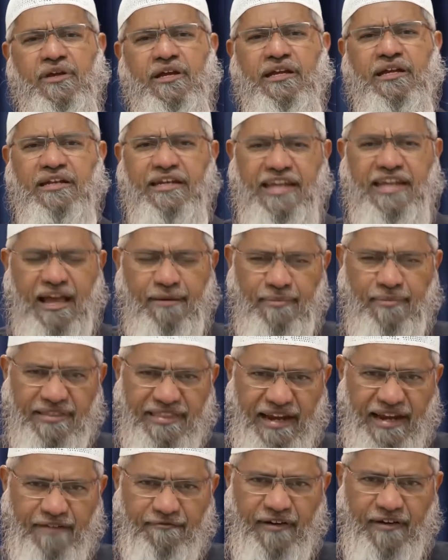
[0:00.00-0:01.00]
did he have mother
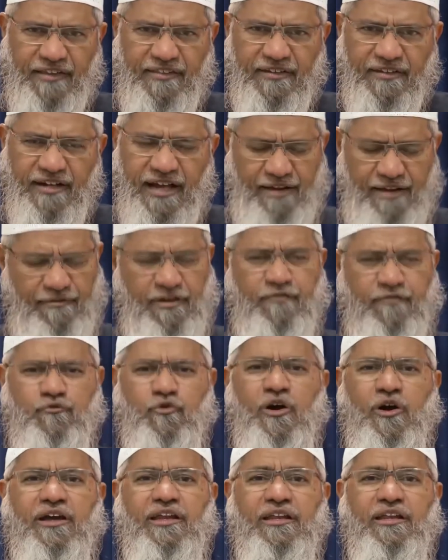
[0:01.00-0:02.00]
and father? And we have to
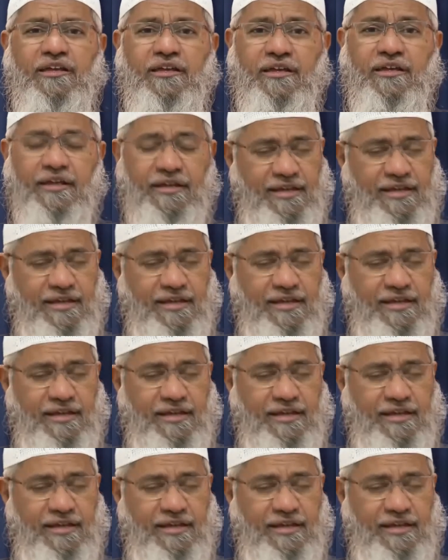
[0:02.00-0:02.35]
agree.